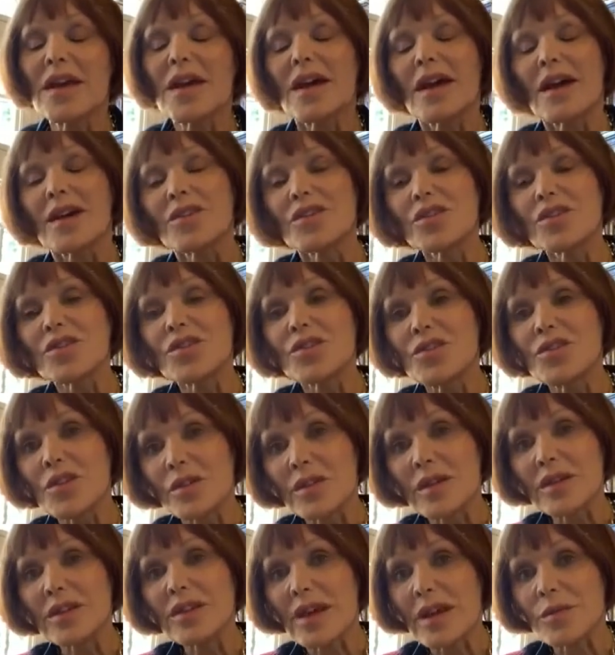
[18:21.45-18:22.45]
And just
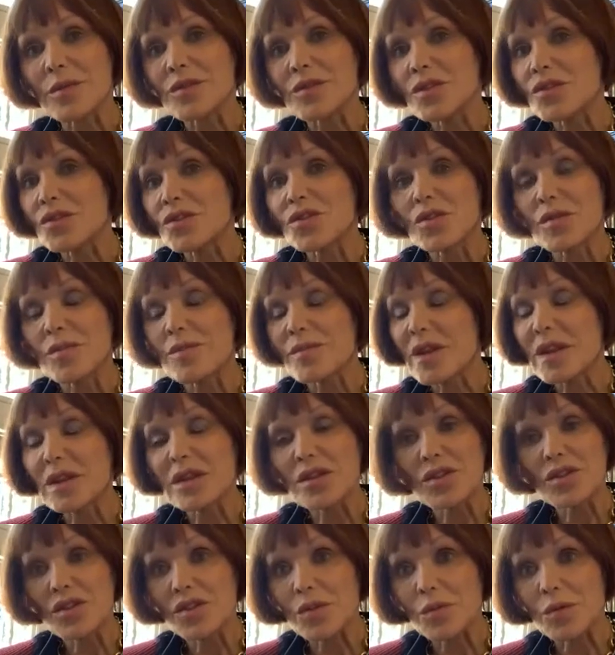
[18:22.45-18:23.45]
knowing that was a
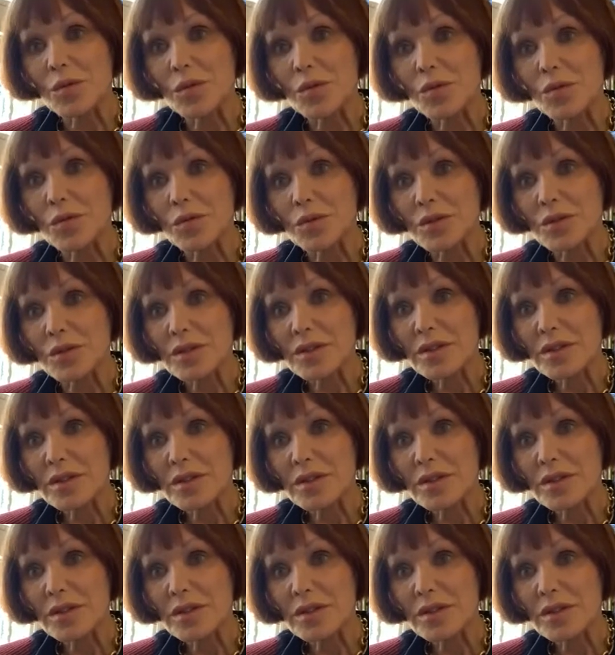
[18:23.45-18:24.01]
tremendous support.